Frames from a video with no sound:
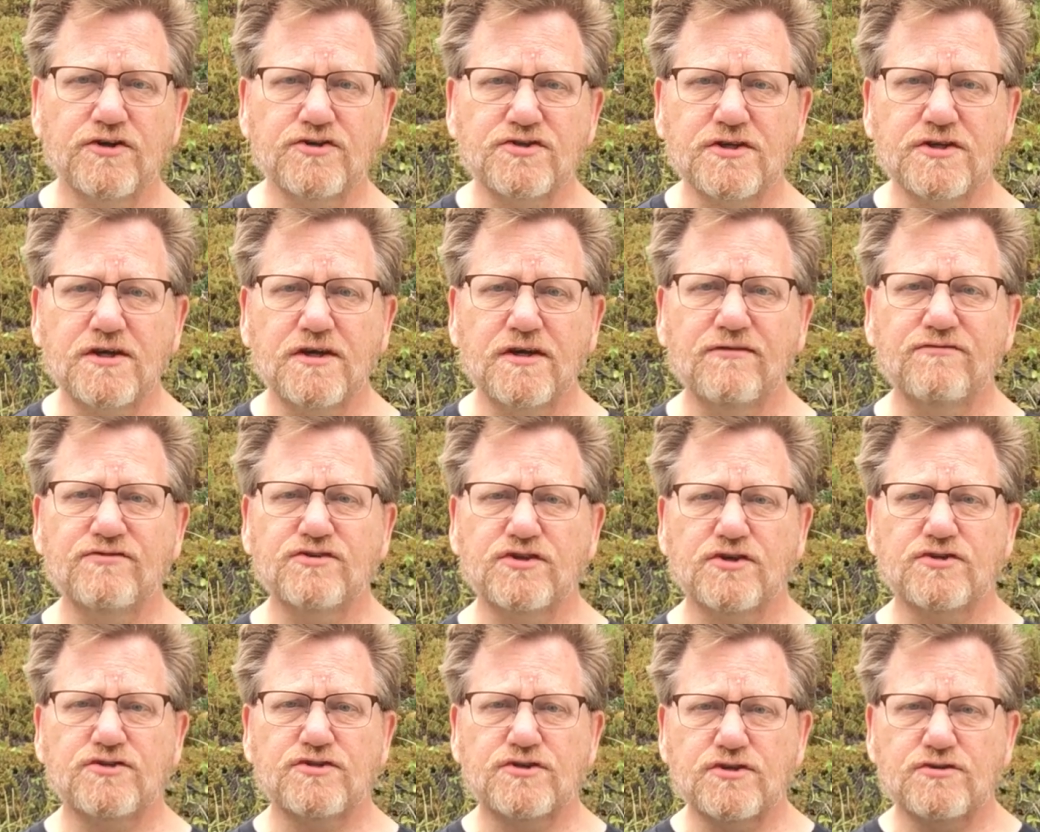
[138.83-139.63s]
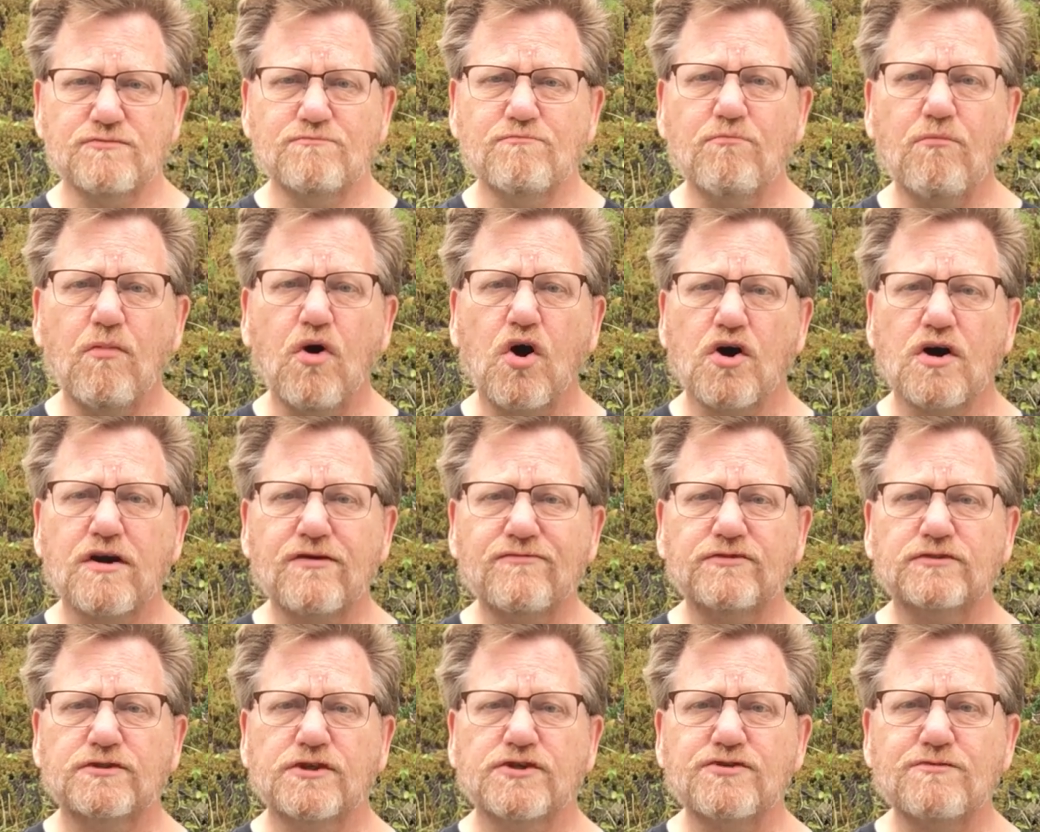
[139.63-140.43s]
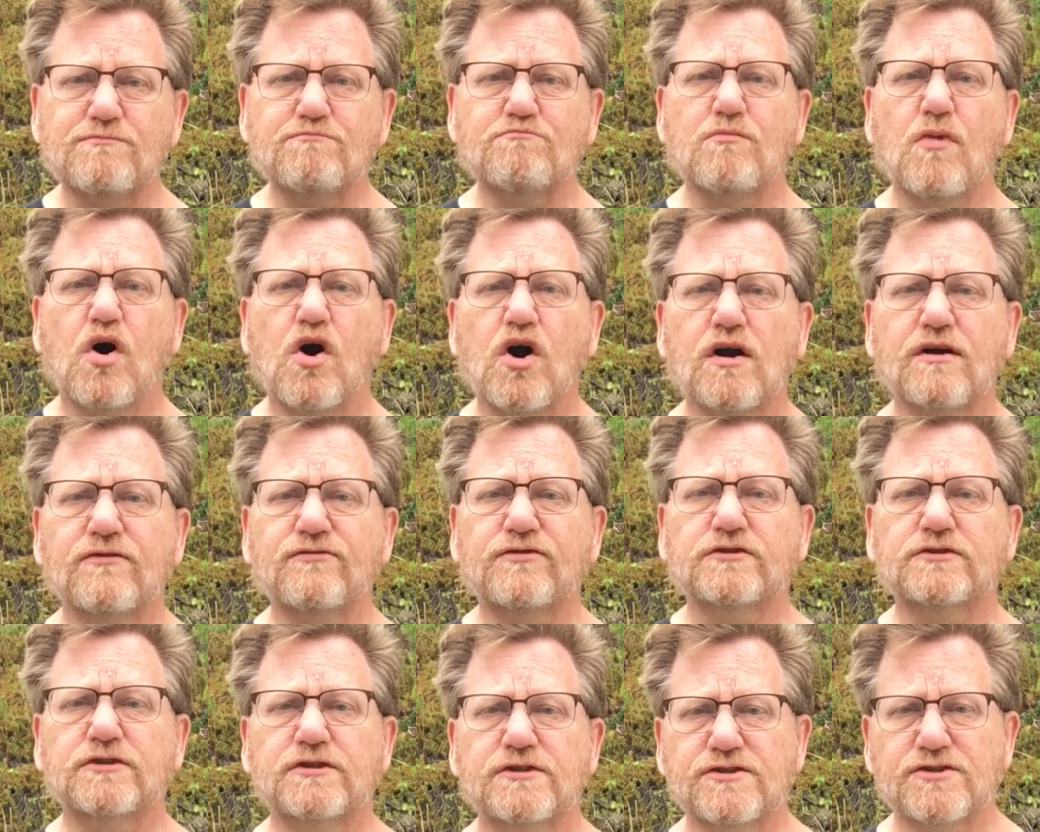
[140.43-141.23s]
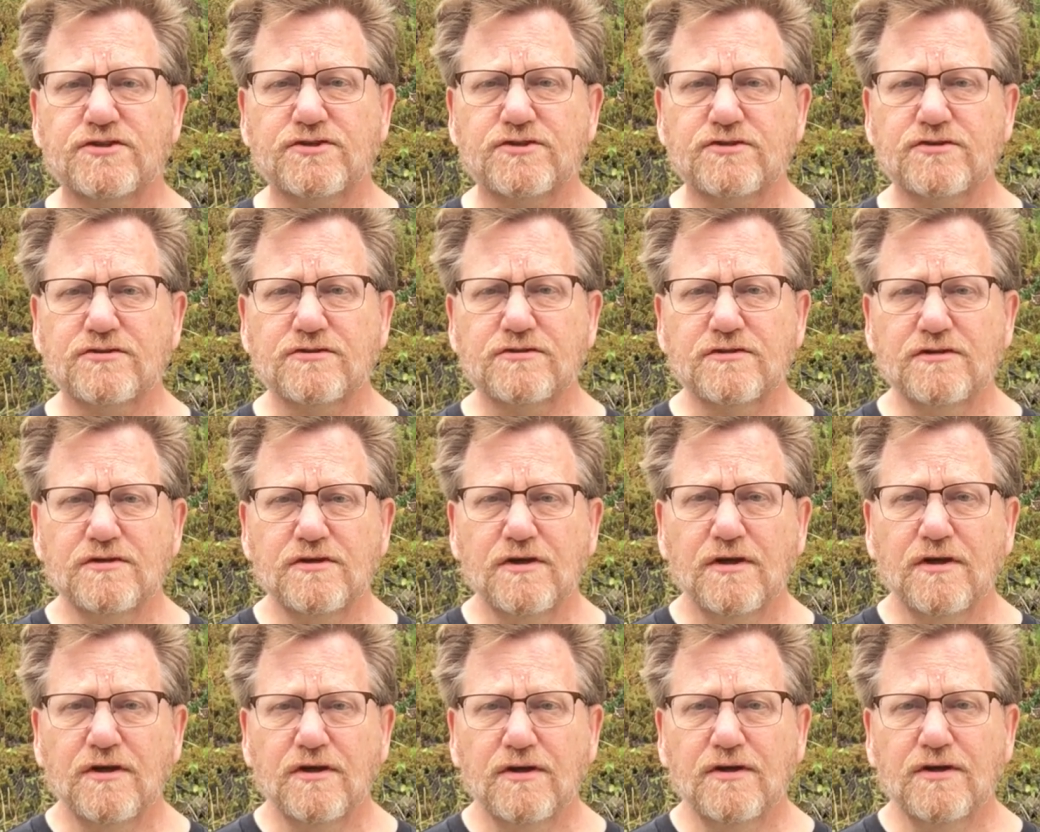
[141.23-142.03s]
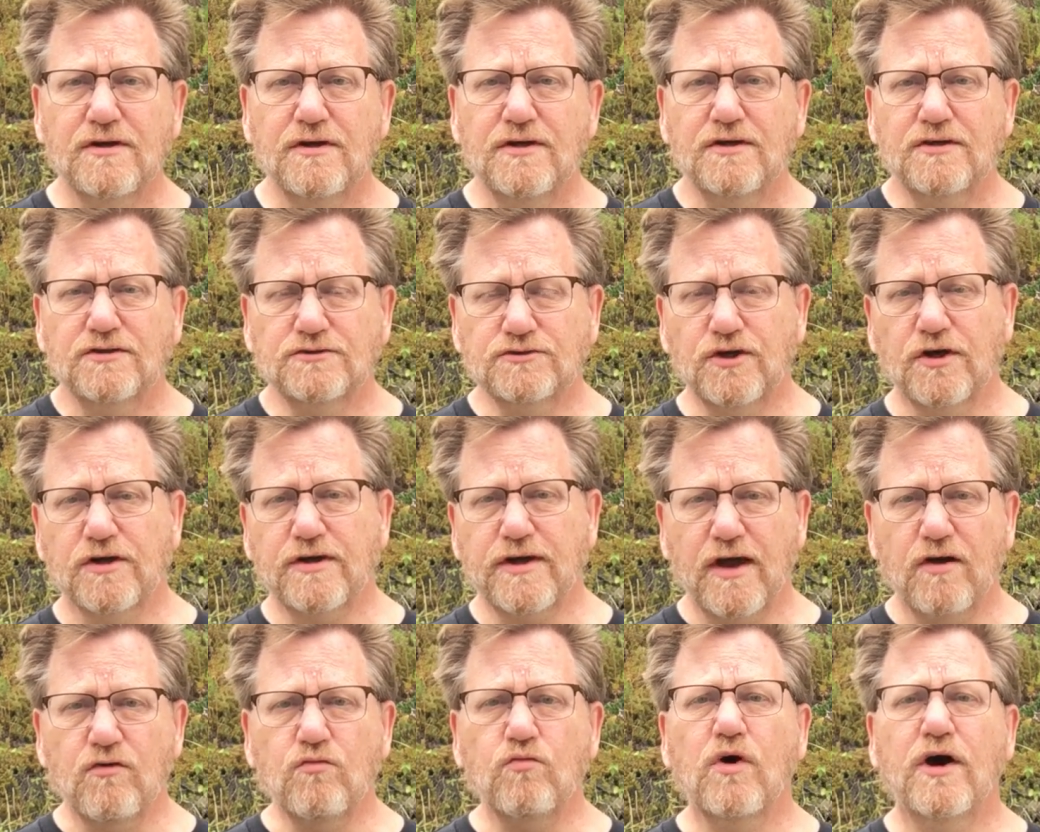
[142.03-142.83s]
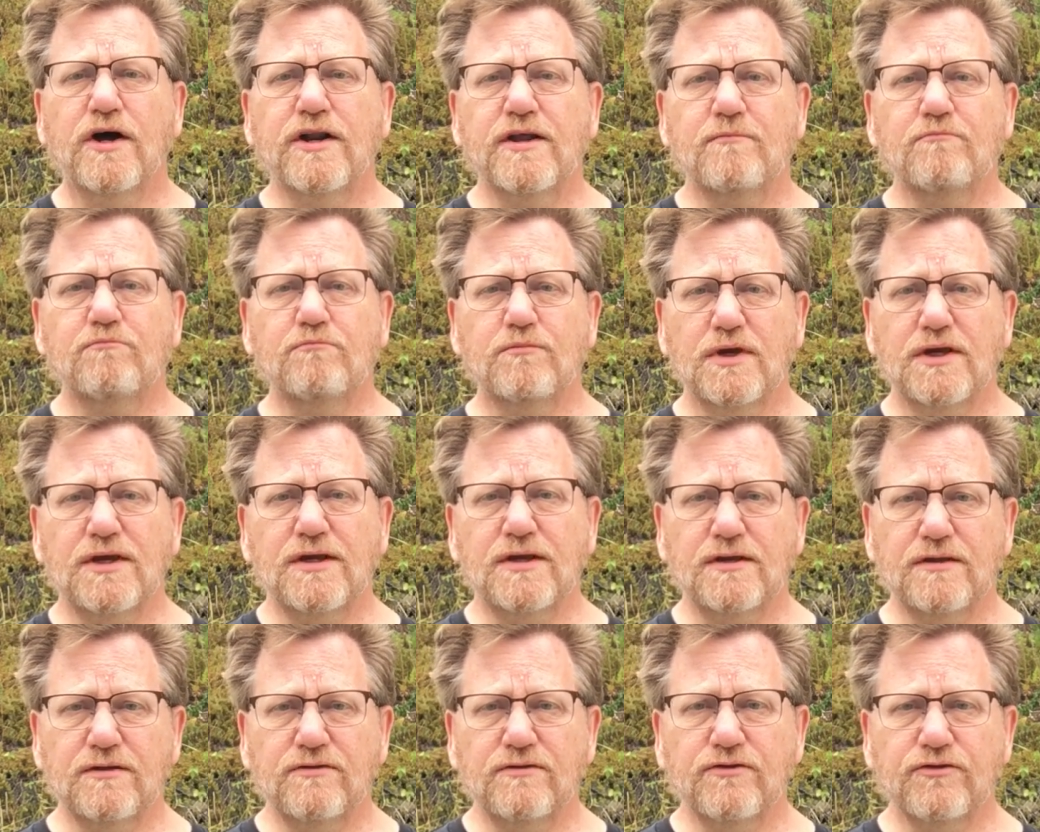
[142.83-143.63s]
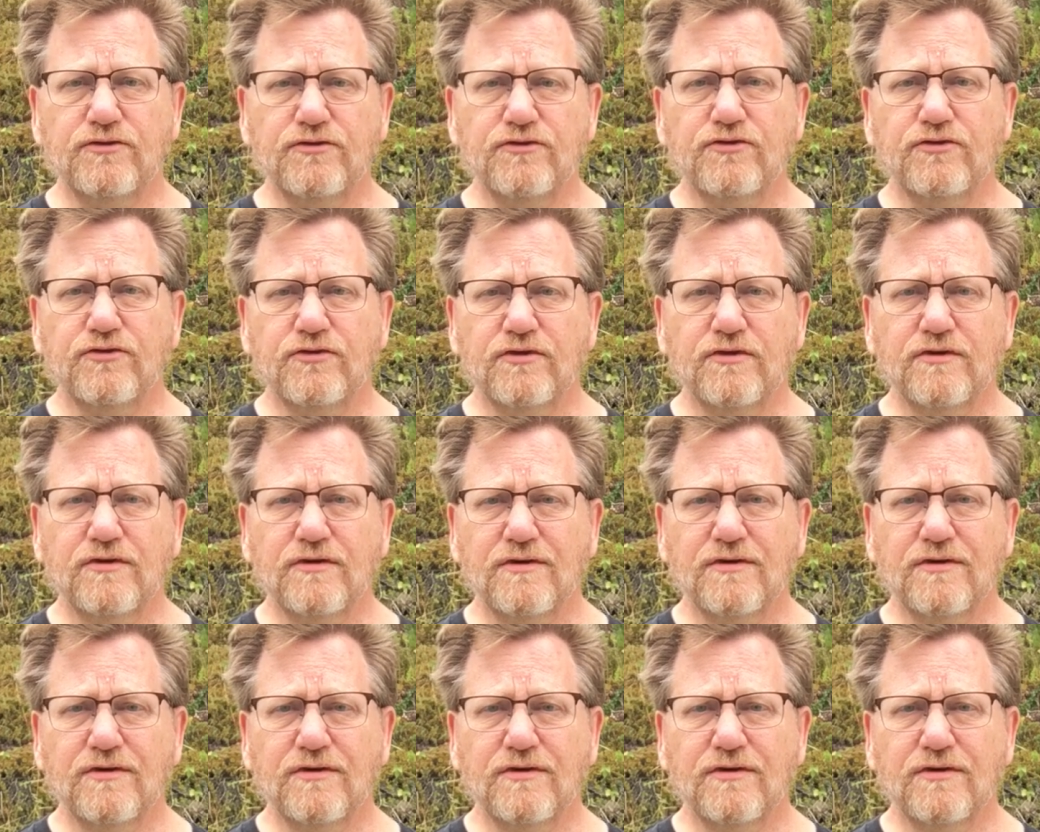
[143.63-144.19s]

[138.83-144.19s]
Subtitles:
He gives us this marvelous look at what it means